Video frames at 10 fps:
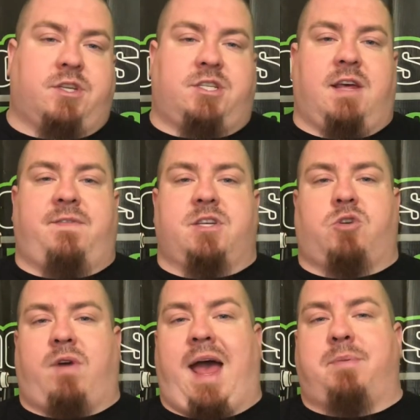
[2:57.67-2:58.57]
stiffest
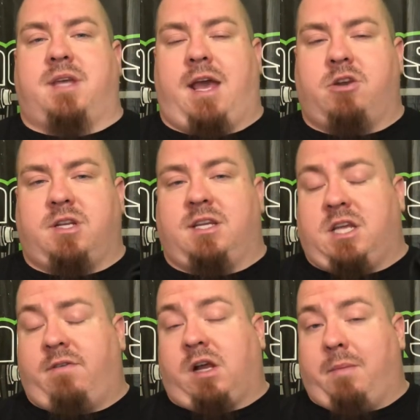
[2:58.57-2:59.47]
wraps Anderson has
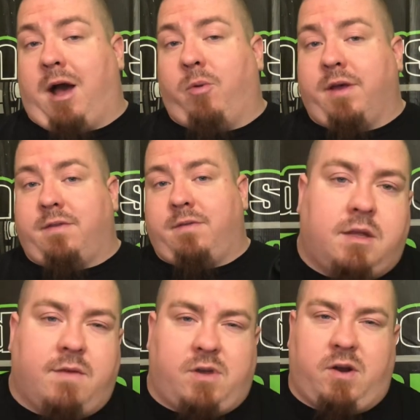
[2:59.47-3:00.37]
ever come out with.
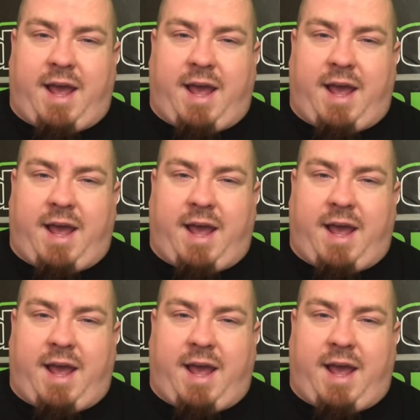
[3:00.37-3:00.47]
If you go to